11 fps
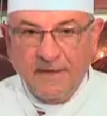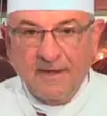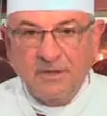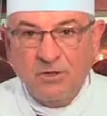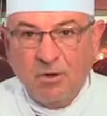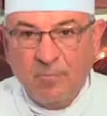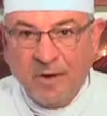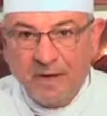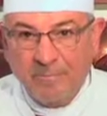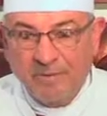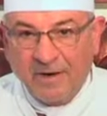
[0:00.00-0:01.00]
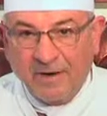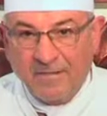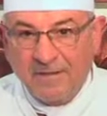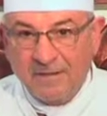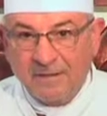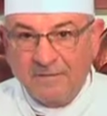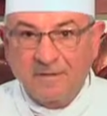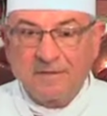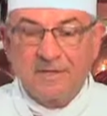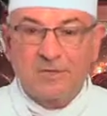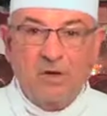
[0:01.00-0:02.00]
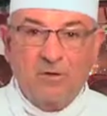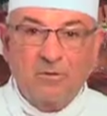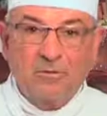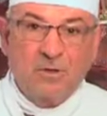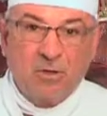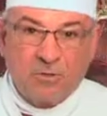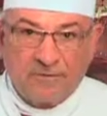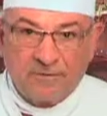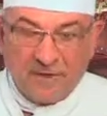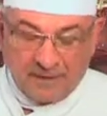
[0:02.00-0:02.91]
There is no paper underneath. There's no cloth